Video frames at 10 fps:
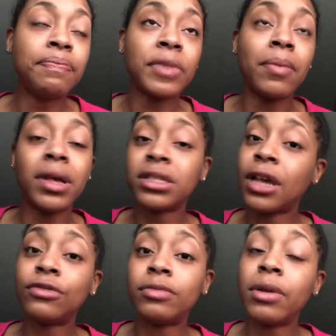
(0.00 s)
And my
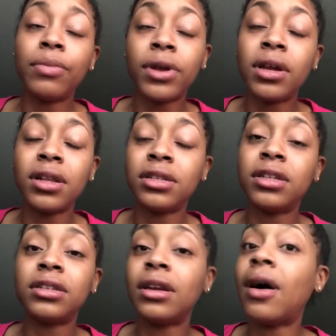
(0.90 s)
schedule's been pretty
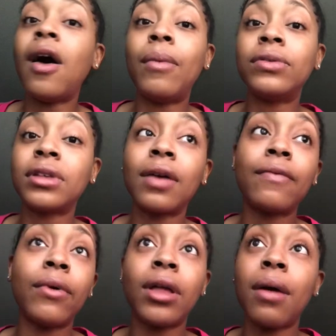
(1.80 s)
consistent, almost like
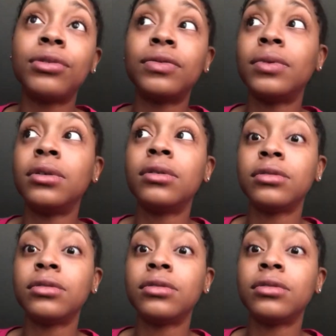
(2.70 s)
40 hours a week.